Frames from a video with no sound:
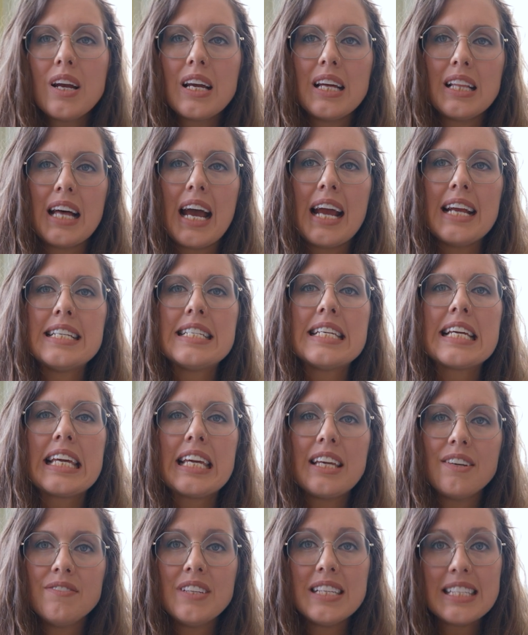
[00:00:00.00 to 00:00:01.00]
inclined to
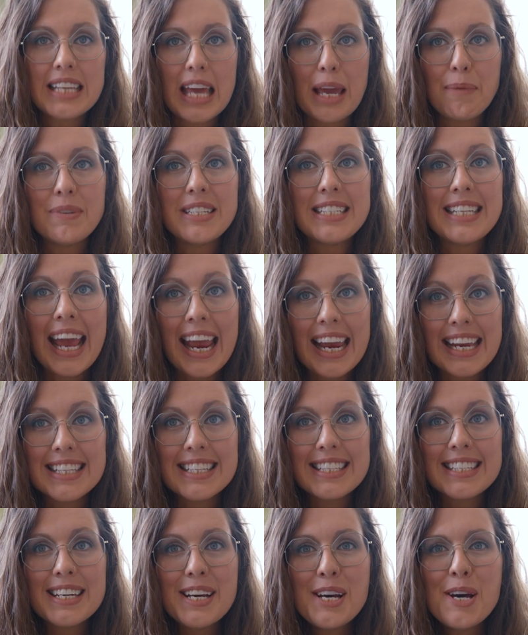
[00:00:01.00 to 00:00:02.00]
give this game a
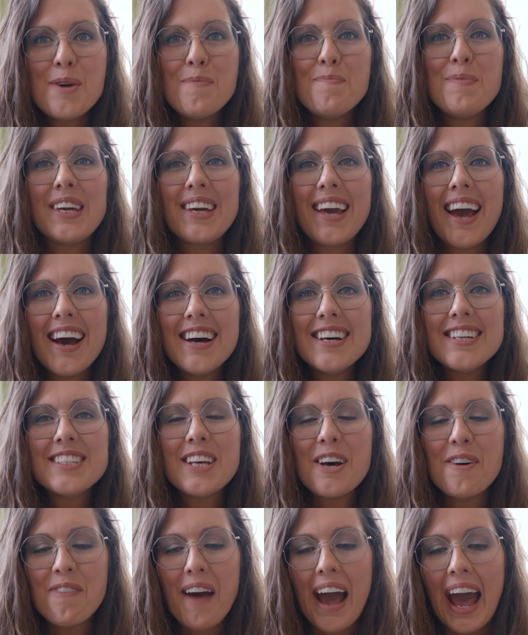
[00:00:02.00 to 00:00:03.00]
taste because
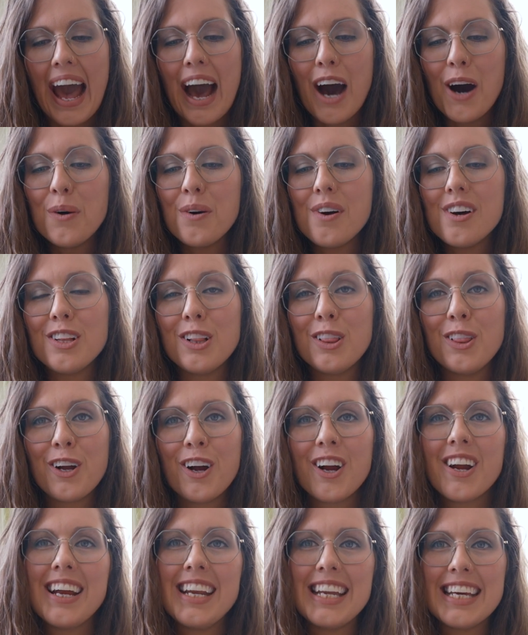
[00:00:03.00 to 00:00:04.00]
of how
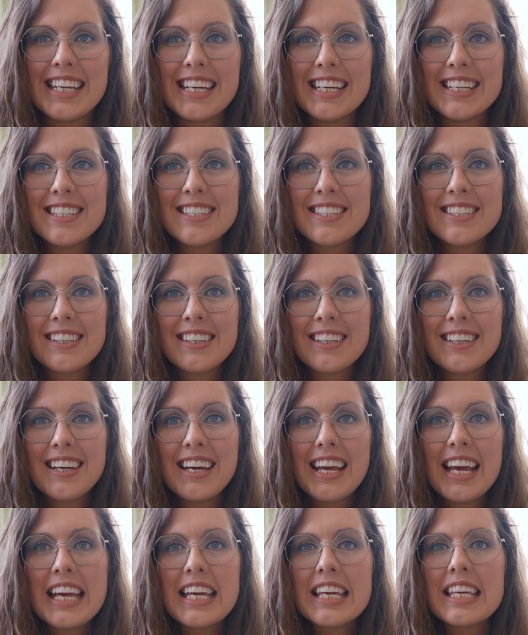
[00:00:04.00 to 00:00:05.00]
alluring it is.
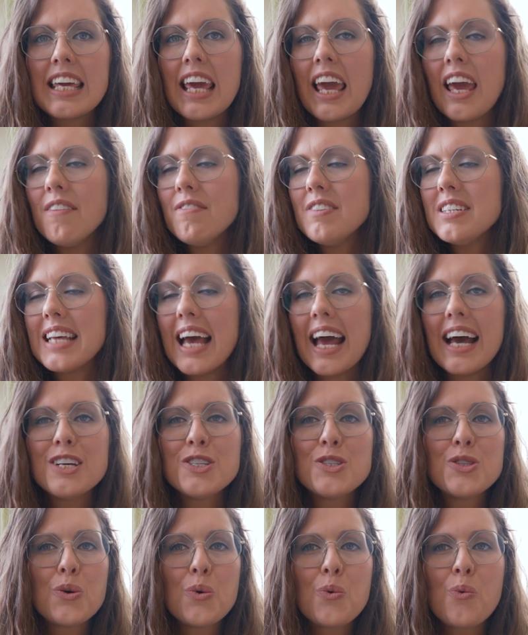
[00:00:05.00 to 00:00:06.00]
Canvas
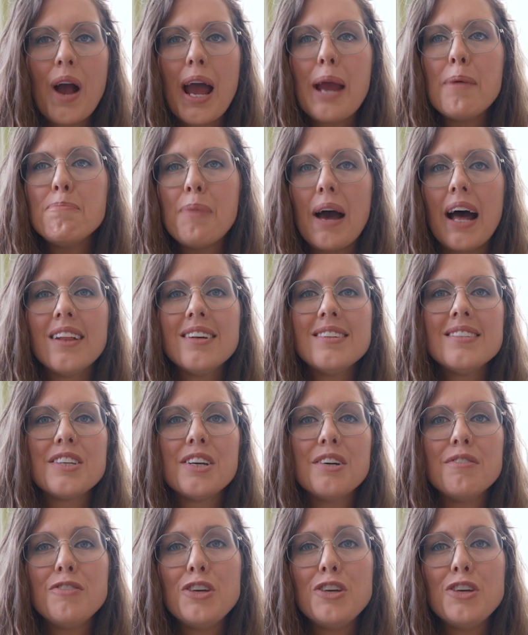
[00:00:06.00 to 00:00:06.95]
has the right balance of